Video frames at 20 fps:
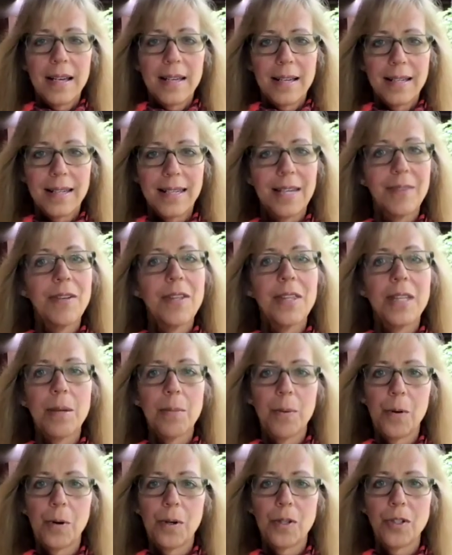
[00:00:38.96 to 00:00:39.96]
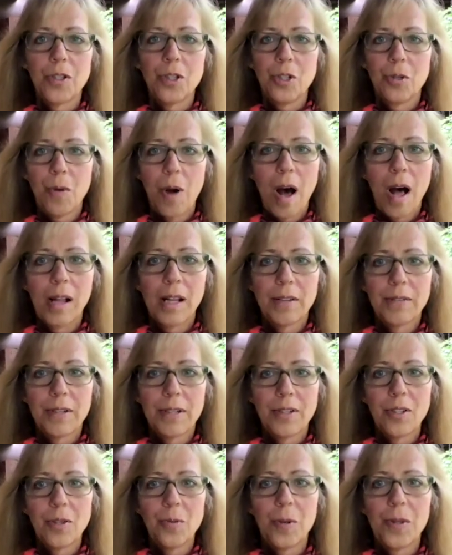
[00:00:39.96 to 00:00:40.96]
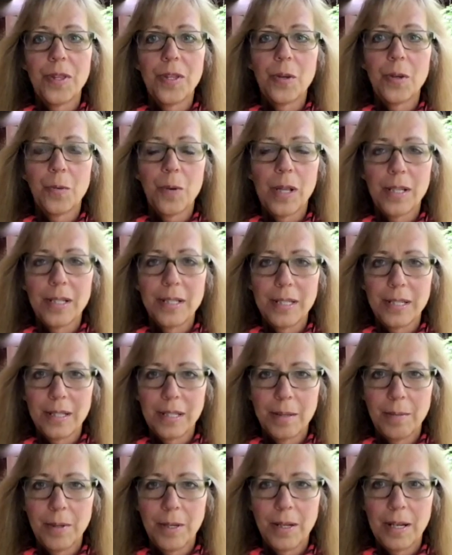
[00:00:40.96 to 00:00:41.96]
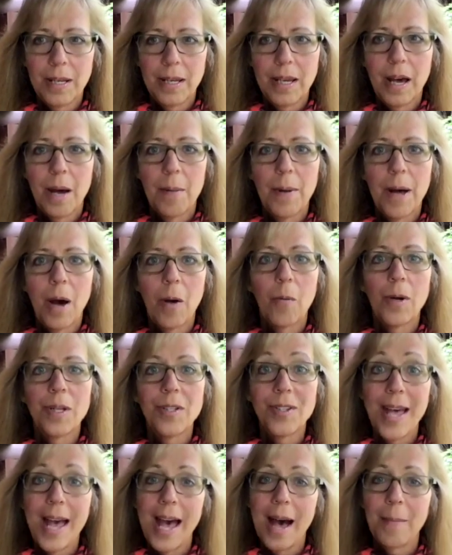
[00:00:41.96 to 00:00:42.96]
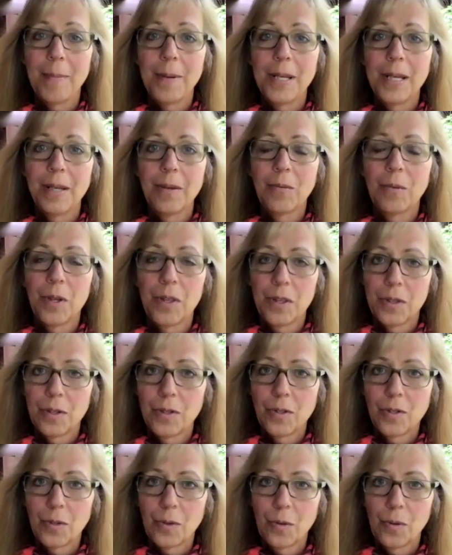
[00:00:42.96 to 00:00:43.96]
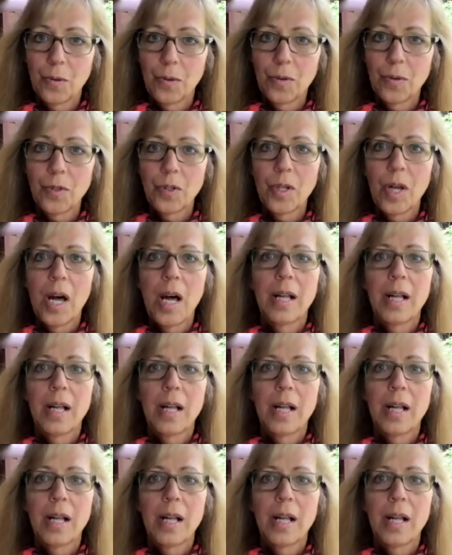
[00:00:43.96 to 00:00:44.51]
Given the importance to all of us within the Wellington community about what's happening within the schools,